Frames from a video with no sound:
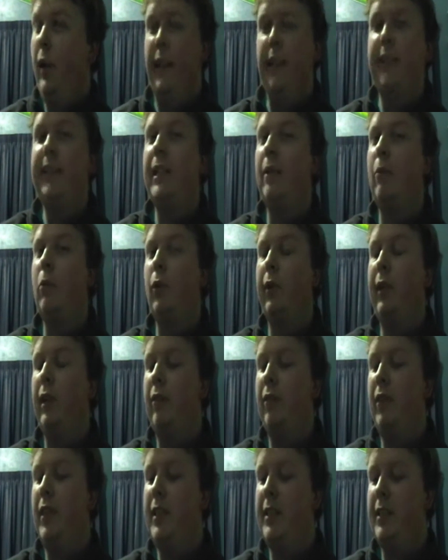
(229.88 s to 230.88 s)
summary
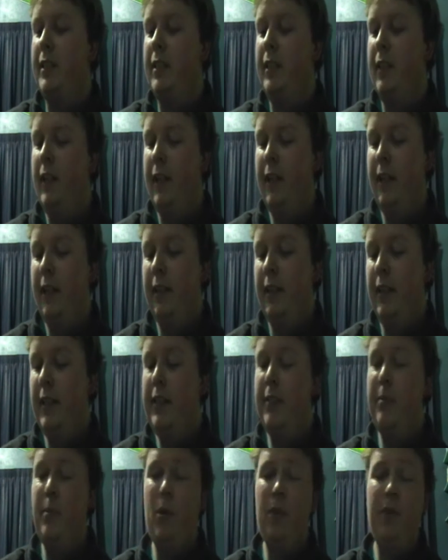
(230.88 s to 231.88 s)
of this.
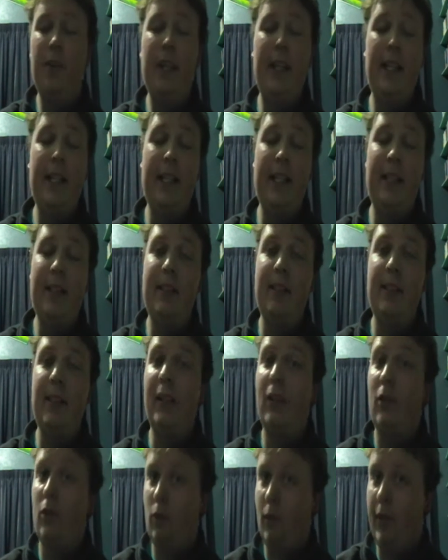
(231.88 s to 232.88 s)
This movie is
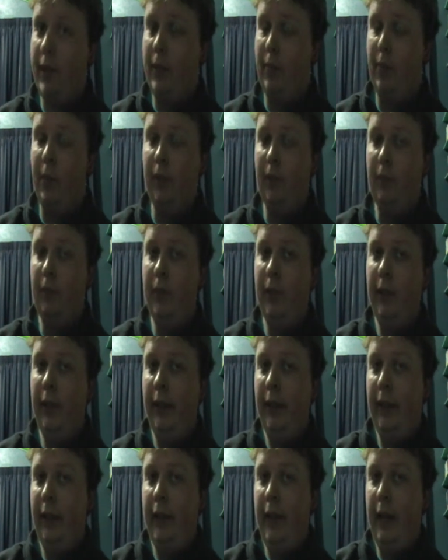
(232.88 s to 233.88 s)
incredible.
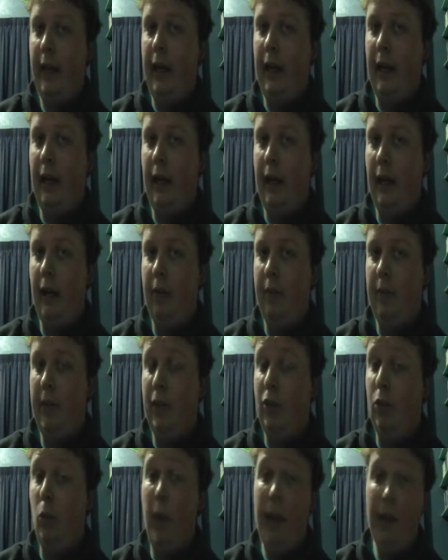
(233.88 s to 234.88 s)

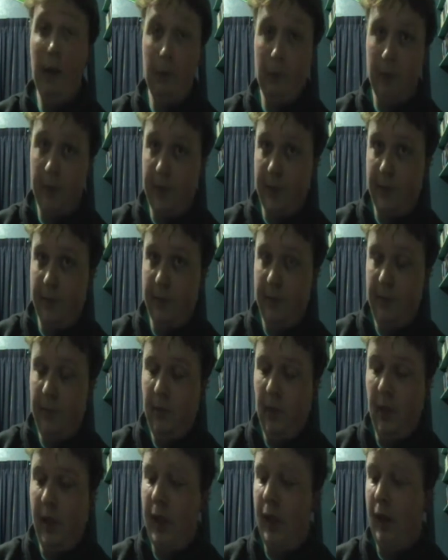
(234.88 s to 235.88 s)
It's well written,
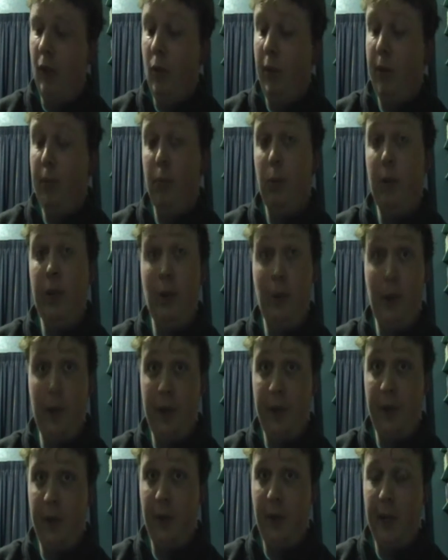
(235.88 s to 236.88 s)
pretty
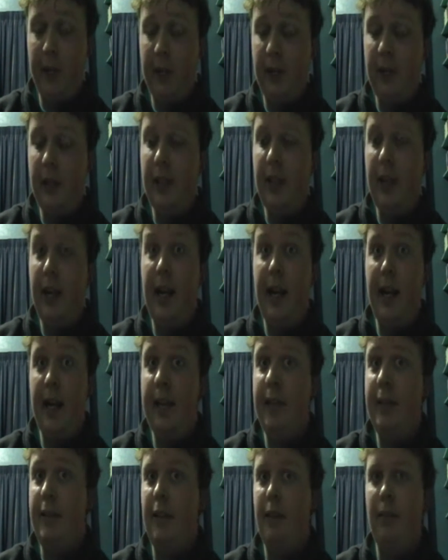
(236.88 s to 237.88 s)
well directed,
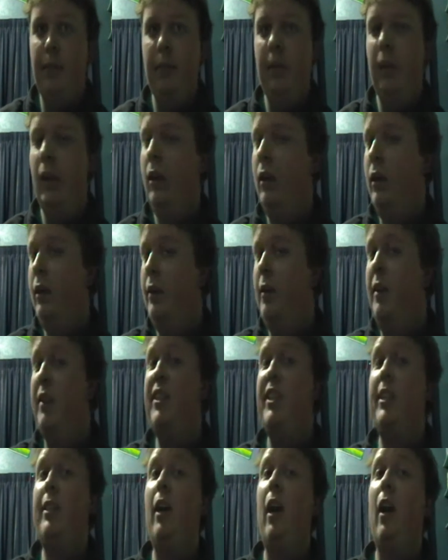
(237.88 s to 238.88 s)
and the
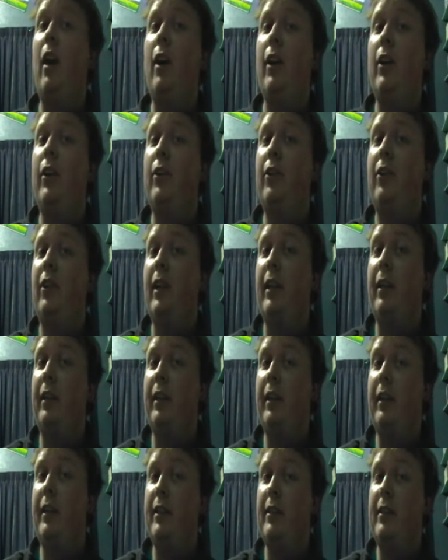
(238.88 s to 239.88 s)
stars
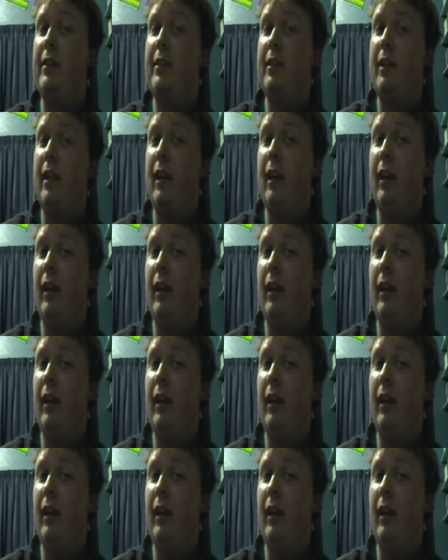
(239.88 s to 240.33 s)
in this